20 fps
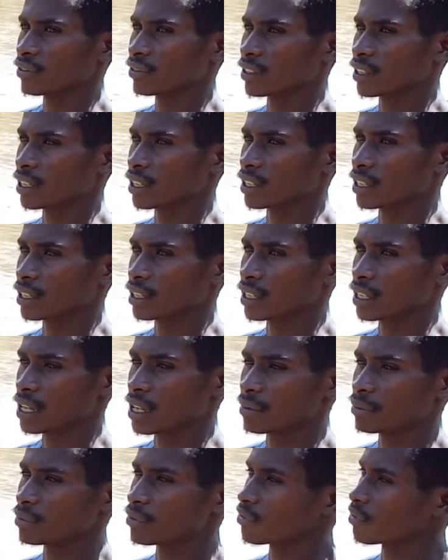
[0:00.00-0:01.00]
river
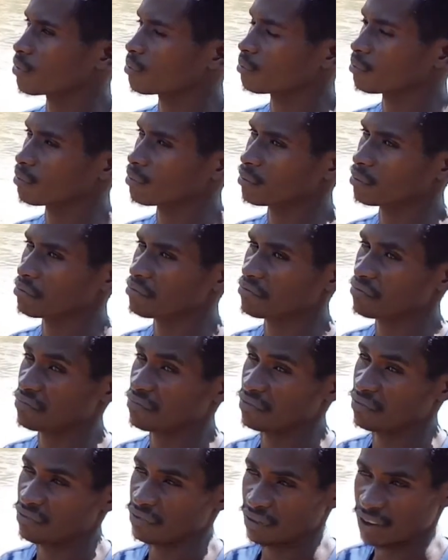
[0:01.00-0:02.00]
comes from
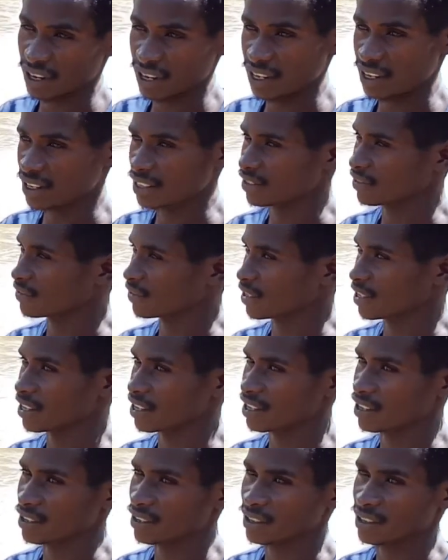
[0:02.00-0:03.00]
very,
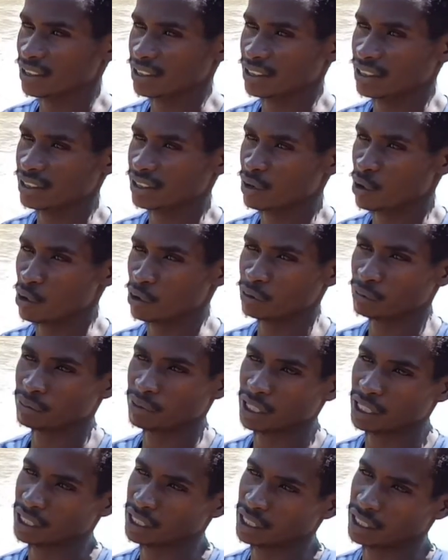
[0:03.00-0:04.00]
very long
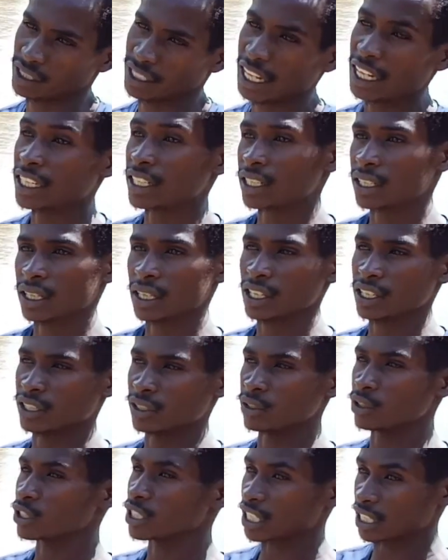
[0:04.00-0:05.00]
places. Like it's
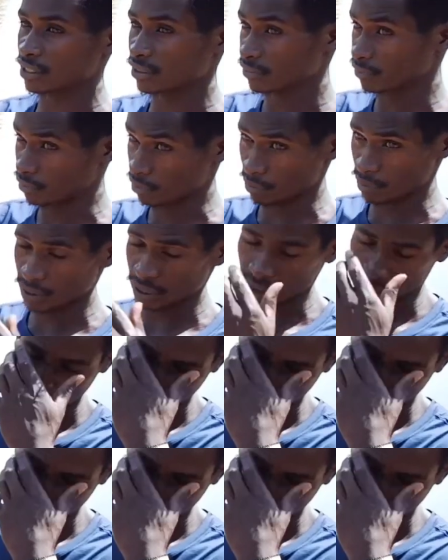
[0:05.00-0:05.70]
not just from here.